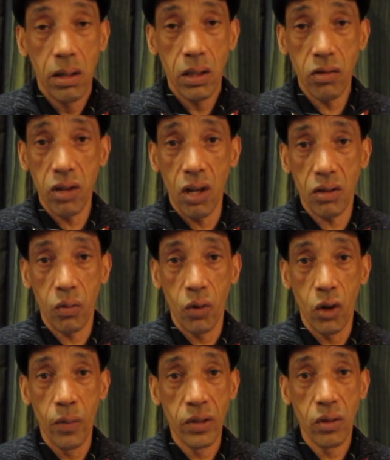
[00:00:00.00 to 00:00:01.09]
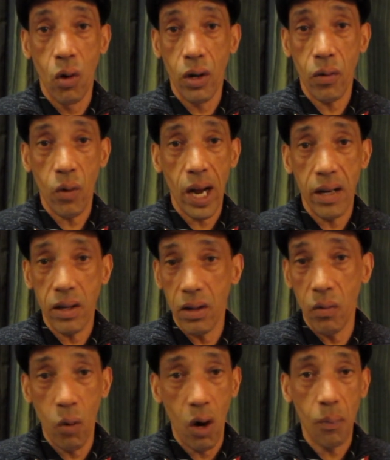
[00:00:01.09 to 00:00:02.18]
There's lots of rumours going around
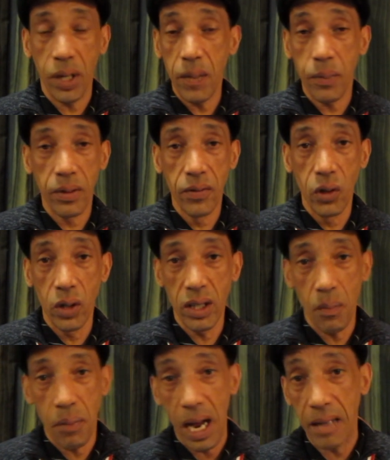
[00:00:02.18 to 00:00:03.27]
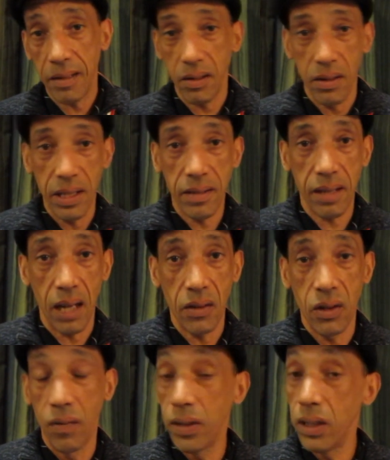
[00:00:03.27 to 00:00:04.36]
at what people have done in the past and this, that and
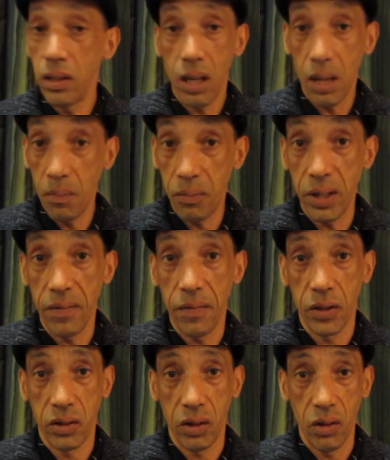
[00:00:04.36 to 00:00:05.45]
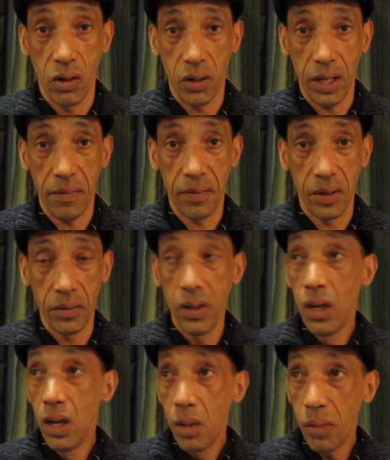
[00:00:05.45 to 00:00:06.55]
the other, and Britain First are no different.
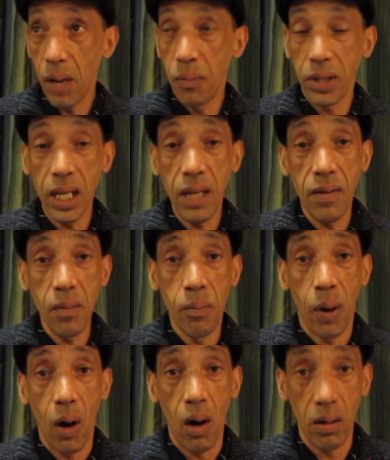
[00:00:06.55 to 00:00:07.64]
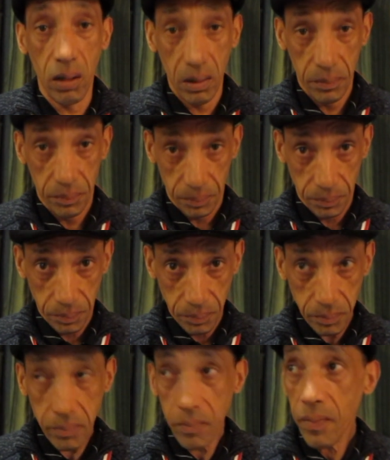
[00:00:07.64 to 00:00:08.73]
But I believe in Paul,
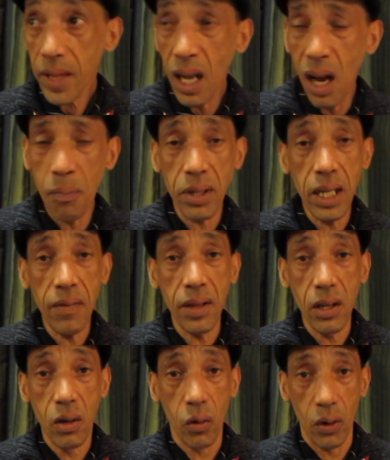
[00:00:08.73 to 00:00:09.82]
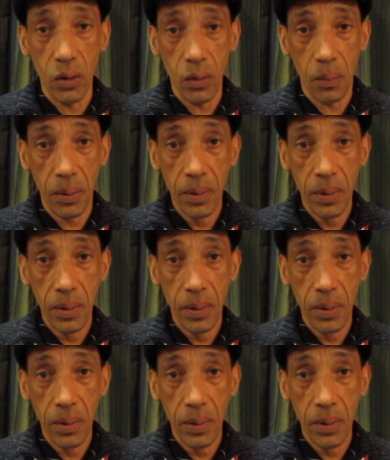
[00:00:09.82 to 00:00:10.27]
I believe in the group,